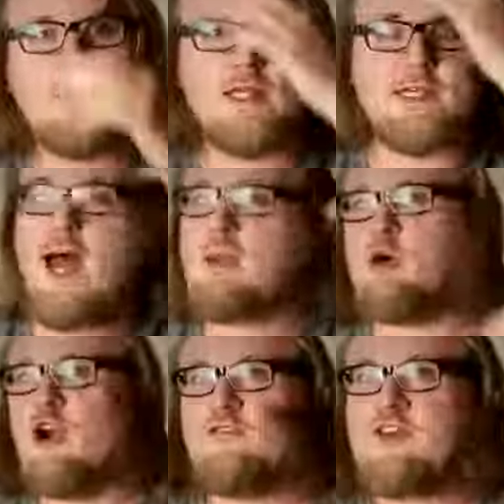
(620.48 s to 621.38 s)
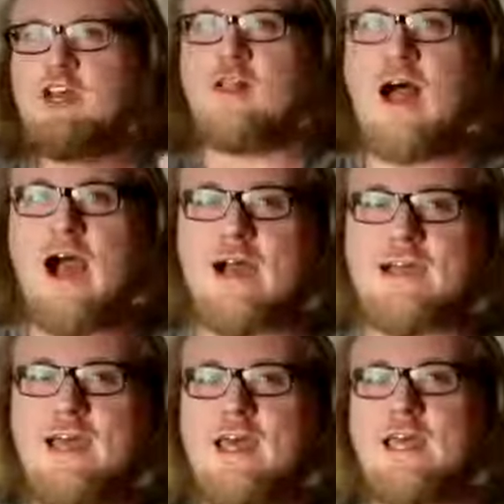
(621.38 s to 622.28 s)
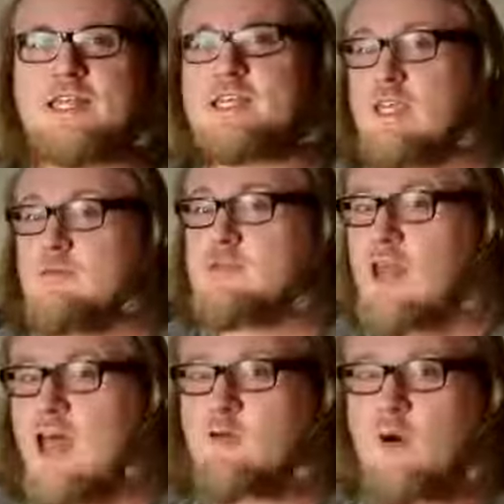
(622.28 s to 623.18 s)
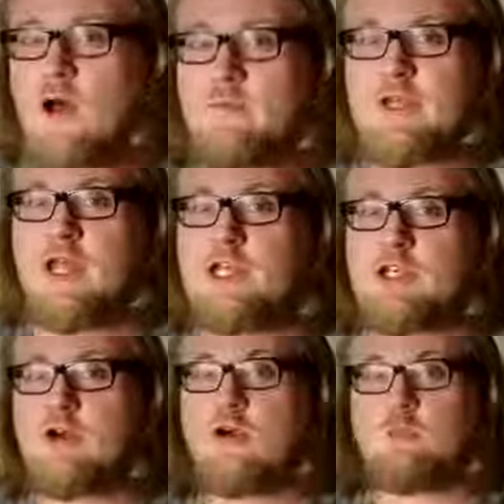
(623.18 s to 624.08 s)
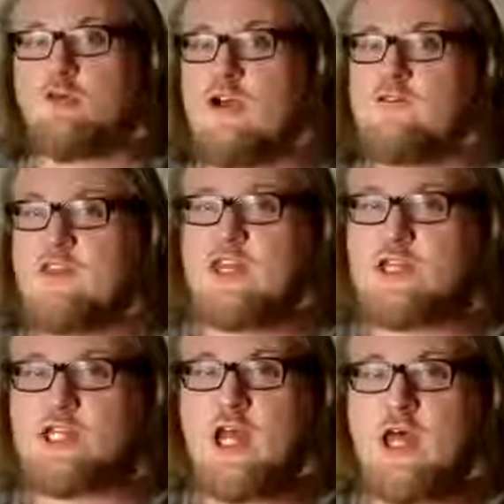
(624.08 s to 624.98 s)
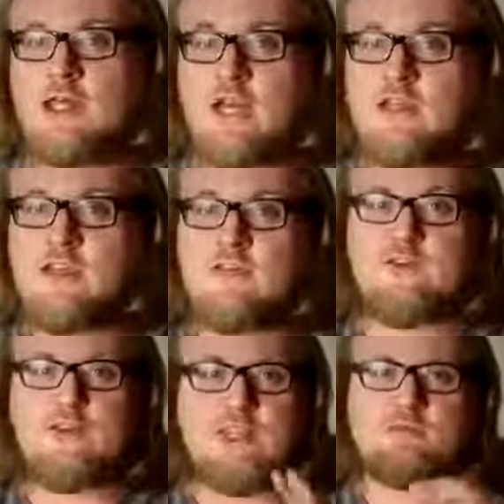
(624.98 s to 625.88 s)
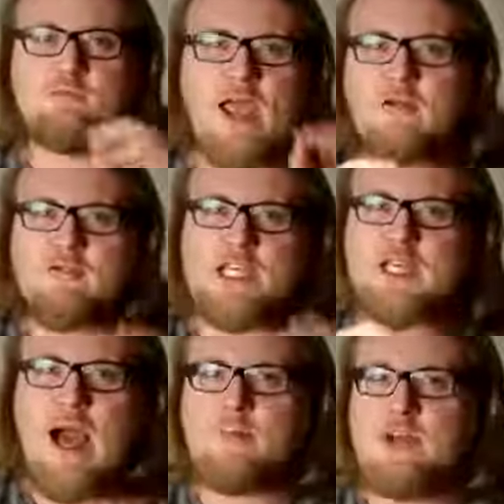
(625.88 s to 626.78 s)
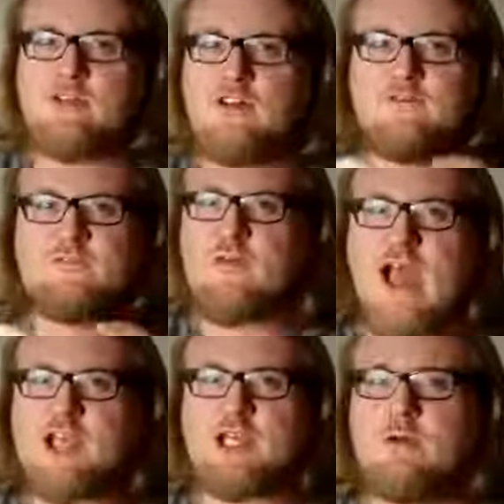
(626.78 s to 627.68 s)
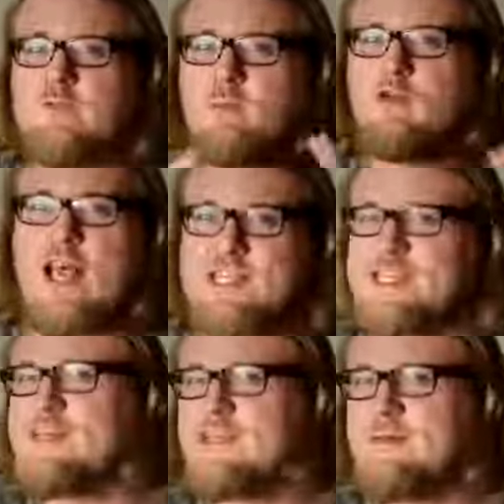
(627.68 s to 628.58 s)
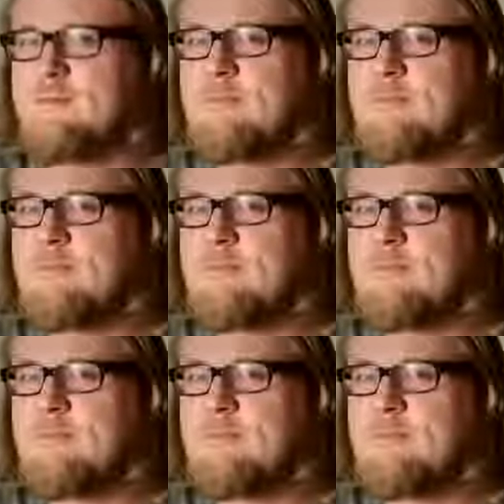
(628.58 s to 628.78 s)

It's not a perfect clock. It seems like one because you're privileged to live in this microscopic little fraction of the present.